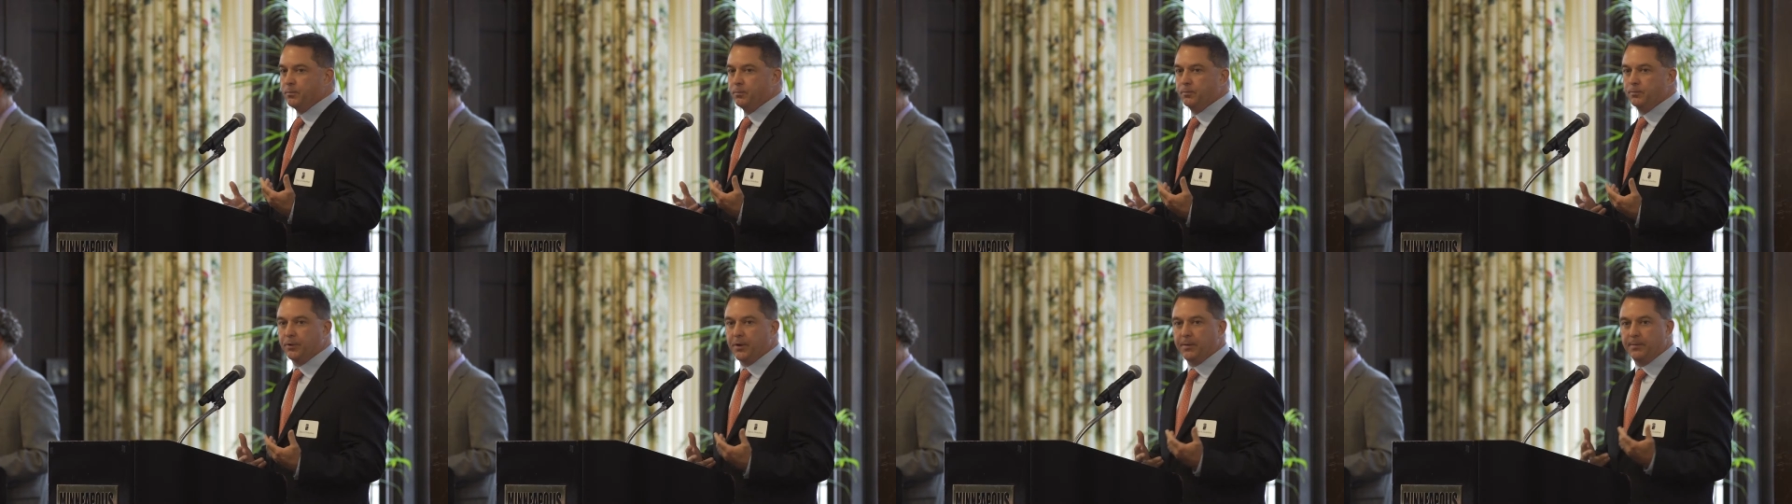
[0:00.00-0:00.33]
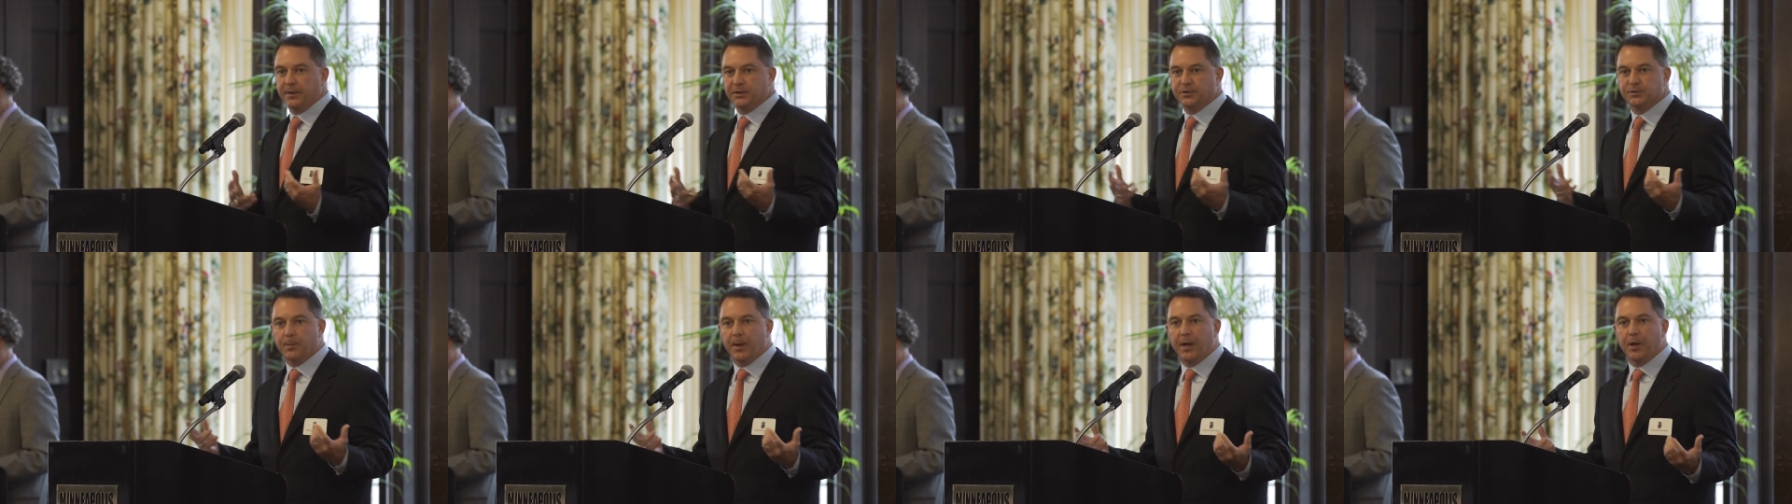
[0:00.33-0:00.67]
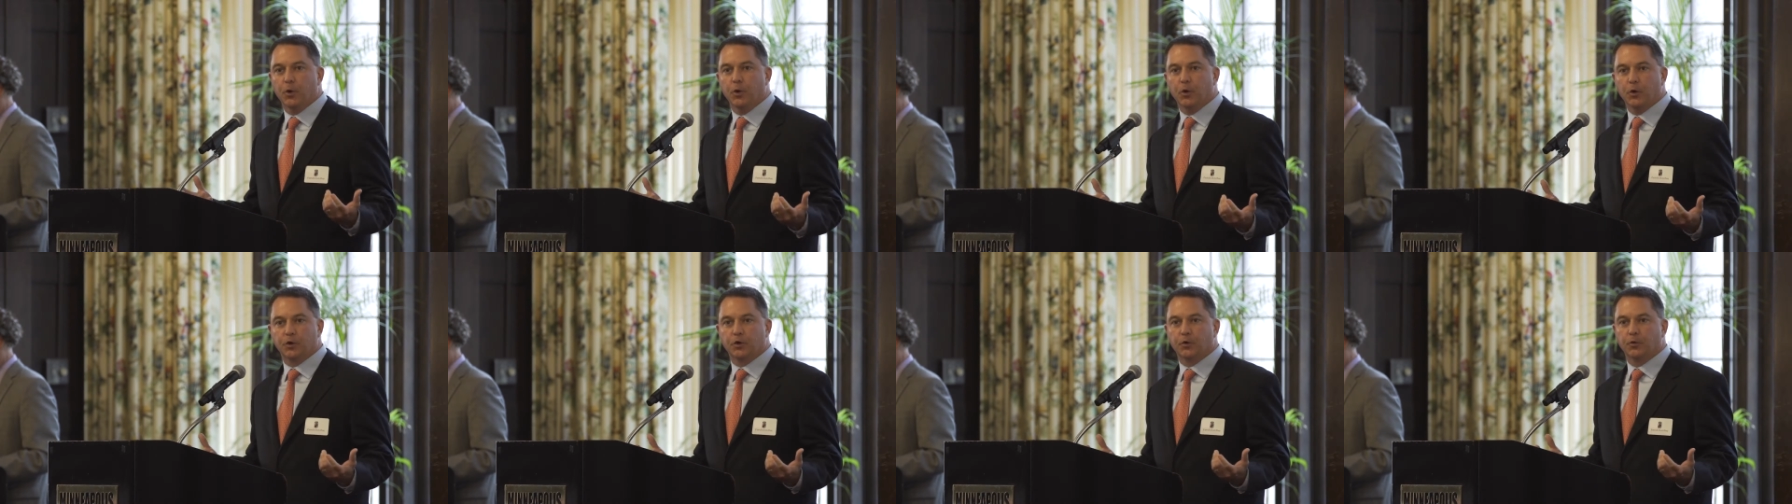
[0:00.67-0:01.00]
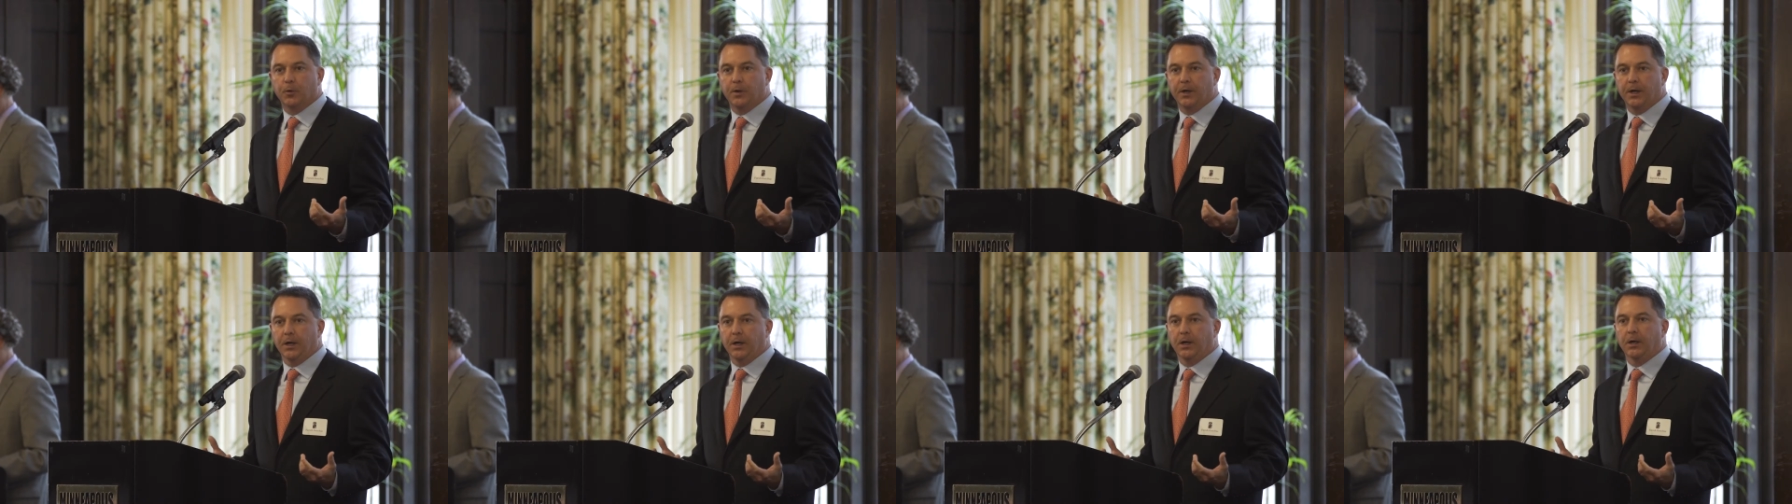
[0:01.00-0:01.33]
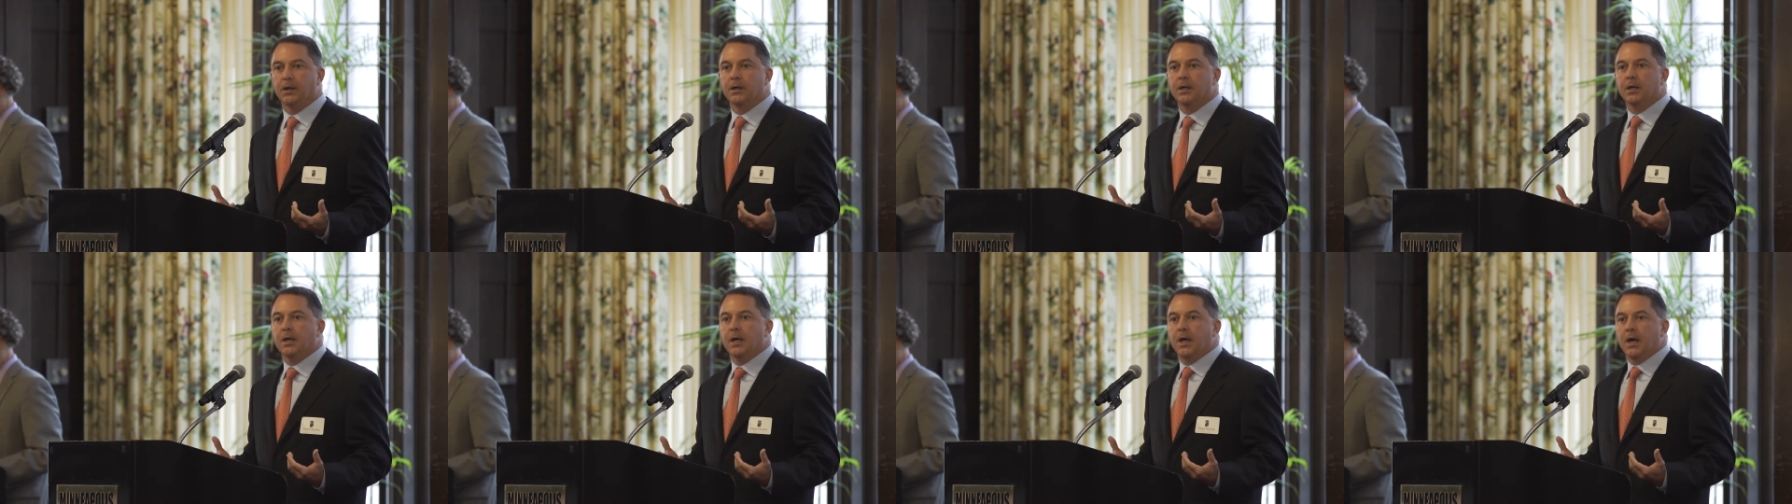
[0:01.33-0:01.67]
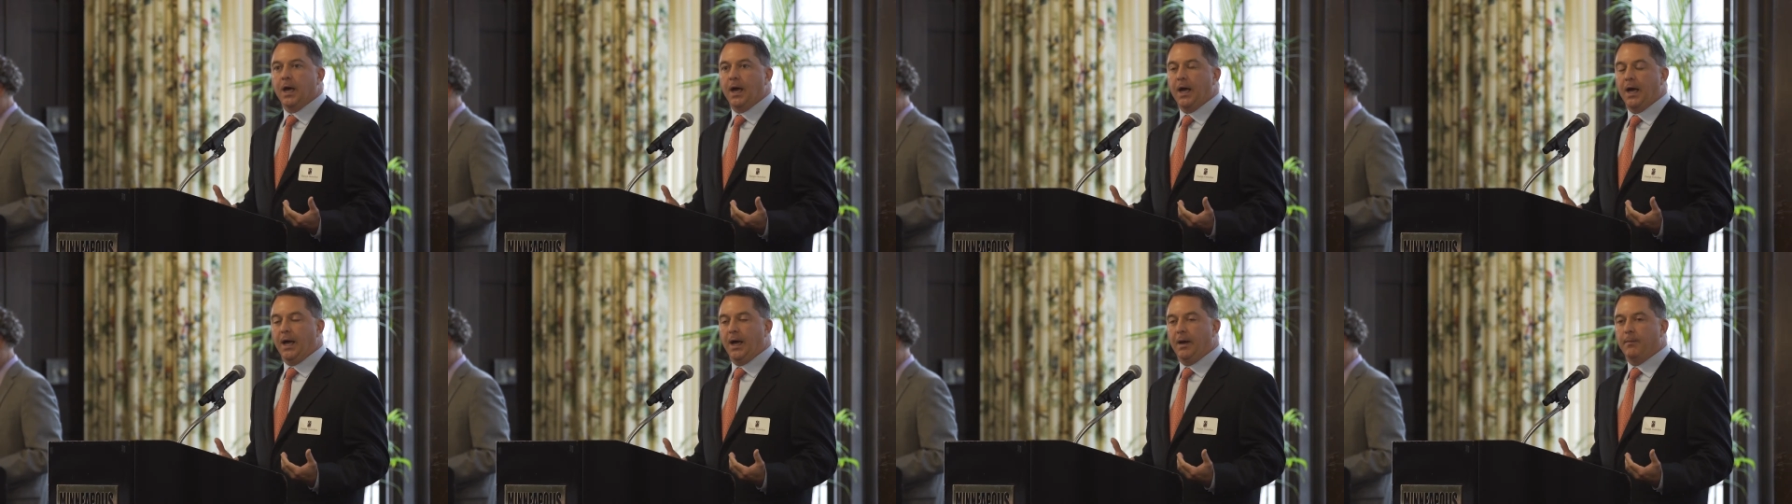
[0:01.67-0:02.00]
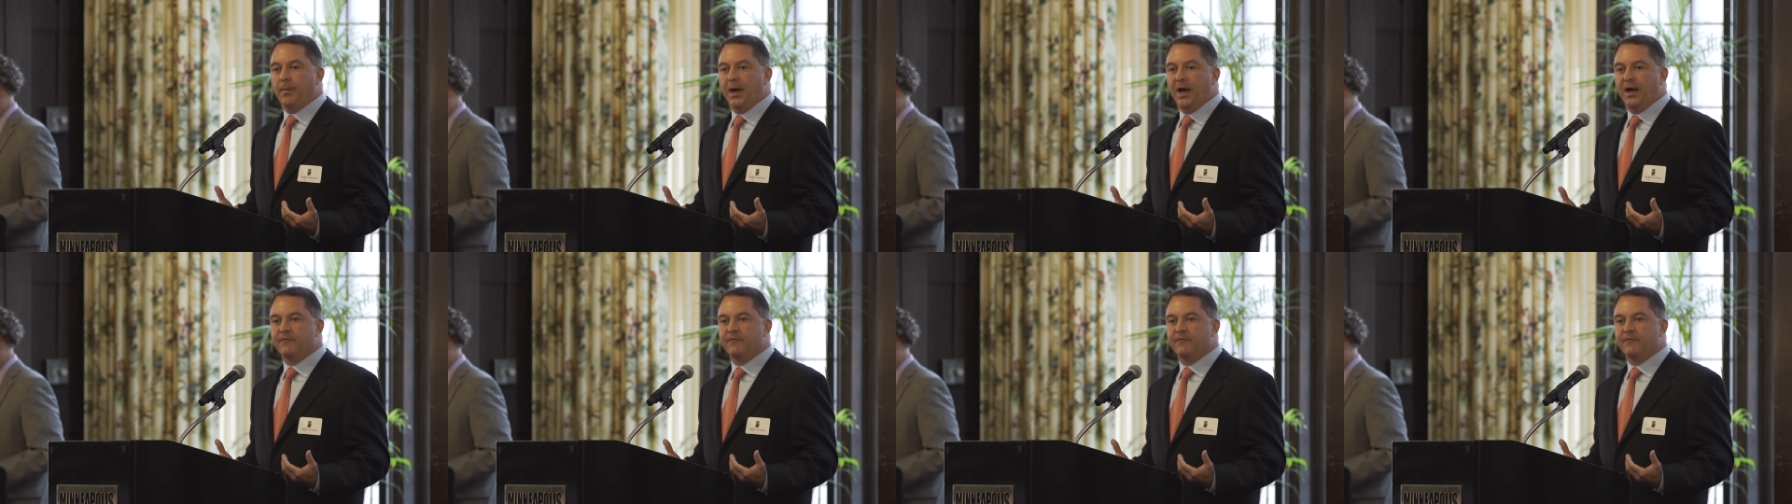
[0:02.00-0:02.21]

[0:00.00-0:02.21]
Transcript: pretty much my whole career, um,